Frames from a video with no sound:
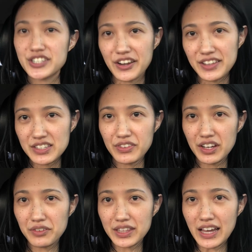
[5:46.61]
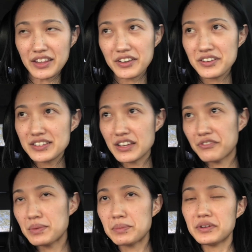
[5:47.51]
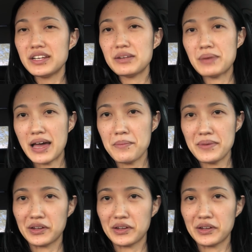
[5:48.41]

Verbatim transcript: Share this video with others if people need pep